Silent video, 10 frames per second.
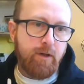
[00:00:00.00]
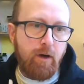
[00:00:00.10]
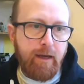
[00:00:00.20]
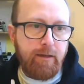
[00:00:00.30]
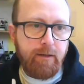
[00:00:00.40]

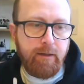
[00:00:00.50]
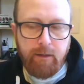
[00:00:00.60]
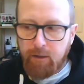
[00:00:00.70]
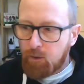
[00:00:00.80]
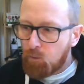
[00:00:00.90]
side.
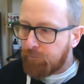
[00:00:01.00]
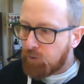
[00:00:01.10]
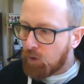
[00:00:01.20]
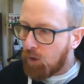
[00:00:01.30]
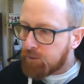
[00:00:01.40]

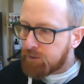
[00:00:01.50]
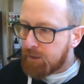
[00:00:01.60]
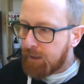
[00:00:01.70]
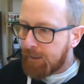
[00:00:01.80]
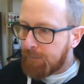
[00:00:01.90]
We've got
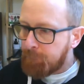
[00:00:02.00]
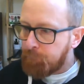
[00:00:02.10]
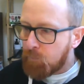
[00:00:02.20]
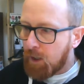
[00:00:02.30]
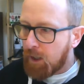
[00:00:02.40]

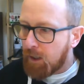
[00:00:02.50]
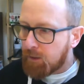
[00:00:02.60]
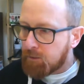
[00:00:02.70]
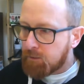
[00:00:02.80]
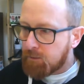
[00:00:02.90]

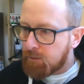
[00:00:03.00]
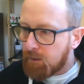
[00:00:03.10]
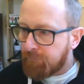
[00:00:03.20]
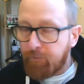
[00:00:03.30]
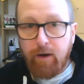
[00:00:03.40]
a
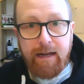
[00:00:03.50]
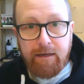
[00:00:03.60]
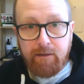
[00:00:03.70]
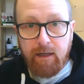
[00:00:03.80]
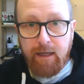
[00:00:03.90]

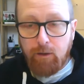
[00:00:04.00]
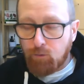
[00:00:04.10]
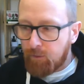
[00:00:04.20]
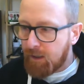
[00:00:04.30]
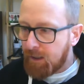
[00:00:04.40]
finance lead
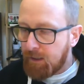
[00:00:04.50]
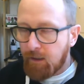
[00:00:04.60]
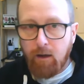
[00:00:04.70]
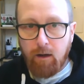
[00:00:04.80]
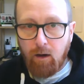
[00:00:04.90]

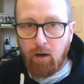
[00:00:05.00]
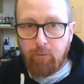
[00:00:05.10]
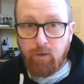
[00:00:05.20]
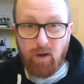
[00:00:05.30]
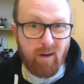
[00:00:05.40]
already.
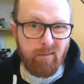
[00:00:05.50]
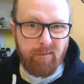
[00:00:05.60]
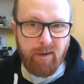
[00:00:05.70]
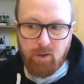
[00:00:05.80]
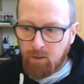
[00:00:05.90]
I'm kind of the
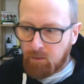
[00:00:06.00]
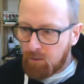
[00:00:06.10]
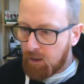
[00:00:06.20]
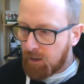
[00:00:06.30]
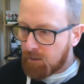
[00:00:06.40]
vision,
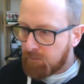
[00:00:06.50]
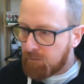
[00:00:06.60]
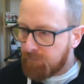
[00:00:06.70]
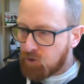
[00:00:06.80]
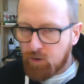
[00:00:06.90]

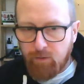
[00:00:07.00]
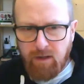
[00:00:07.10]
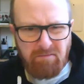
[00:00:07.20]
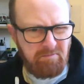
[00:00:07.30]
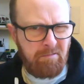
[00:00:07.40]
the
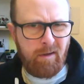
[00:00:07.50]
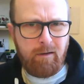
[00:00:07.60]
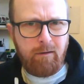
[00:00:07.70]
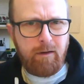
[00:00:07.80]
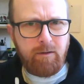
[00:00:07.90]
visionary.
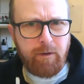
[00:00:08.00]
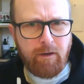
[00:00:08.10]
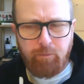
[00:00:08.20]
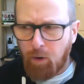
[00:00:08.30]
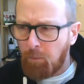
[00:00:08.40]
God, that's a bit
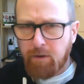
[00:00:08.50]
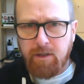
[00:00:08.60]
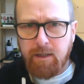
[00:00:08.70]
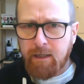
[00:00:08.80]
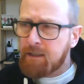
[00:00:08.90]

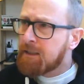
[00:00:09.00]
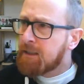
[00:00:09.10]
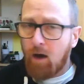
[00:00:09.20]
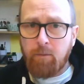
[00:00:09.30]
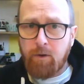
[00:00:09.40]
pompous, isn't it?
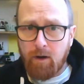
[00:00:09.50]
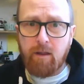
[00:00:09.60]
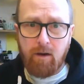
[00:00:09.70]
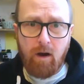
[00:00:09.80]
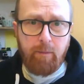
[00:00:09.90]
I'm kind
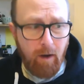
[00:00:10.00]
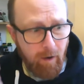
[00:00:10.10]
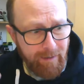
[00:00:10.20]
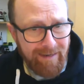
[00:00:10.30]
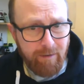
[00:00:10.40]
of the guy
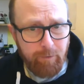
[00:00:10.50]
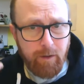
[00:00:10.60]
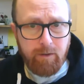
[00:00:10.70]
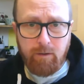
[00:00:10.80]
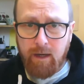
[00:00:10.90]
behind it, the
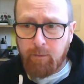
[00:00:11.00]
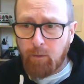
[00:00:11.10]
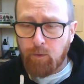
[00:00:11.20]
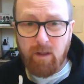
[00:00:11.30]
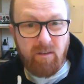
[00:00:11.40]
person who came
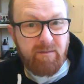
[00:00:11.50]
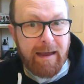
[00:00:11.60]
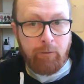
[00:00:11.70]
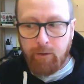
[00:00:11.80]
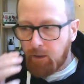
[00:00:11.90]
up with it, the
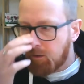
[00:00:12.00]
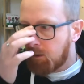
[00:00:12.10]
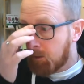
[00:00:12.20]
founder,